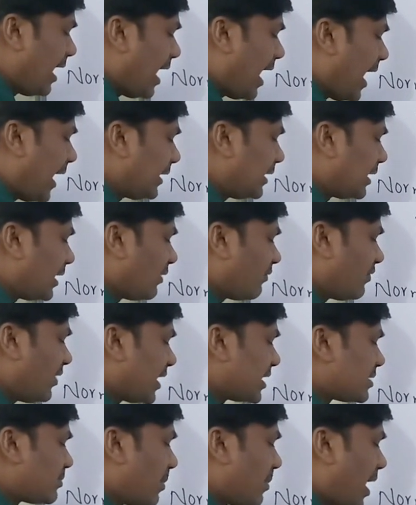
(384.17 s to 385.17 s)
and it
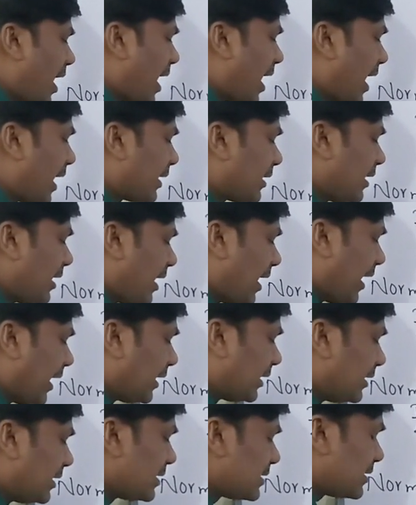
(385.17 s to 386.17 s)
reflects back,
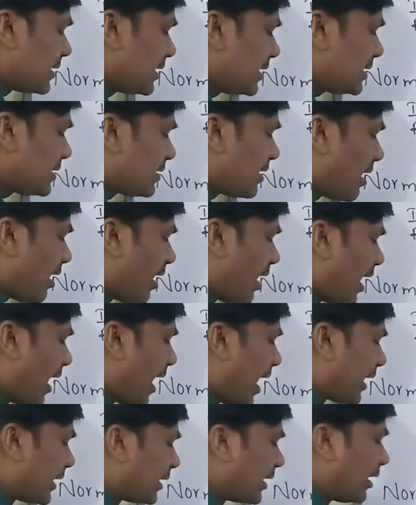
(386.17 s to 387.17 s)
and this is the
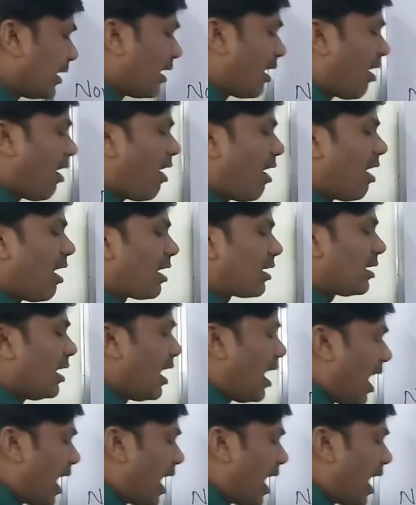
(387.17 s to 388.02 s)
angle R.